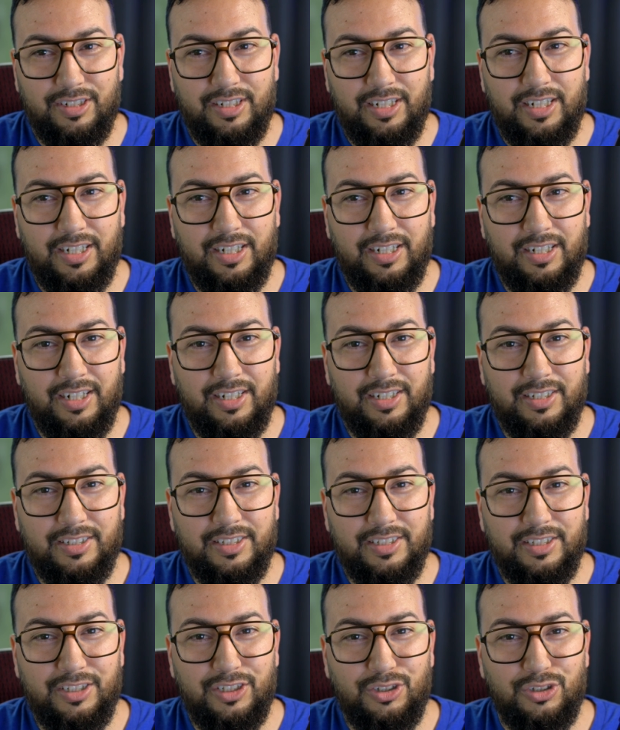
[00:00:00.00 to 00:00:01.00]
on
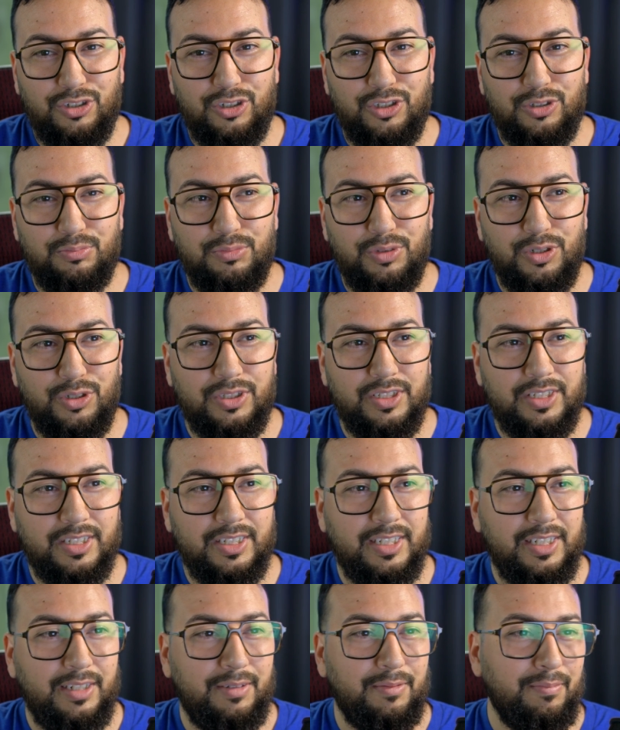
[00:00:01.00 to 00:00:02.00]
the YouTube music,
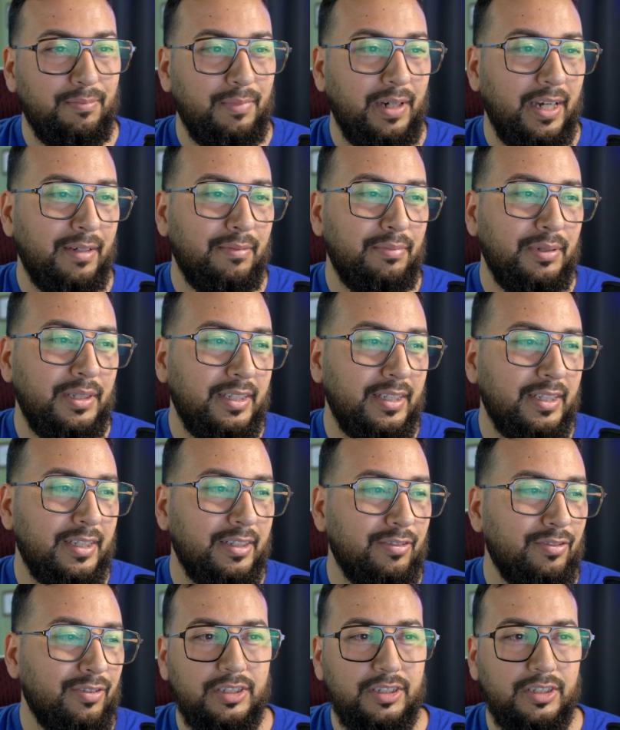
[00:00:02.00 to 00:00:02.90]
in my opinion.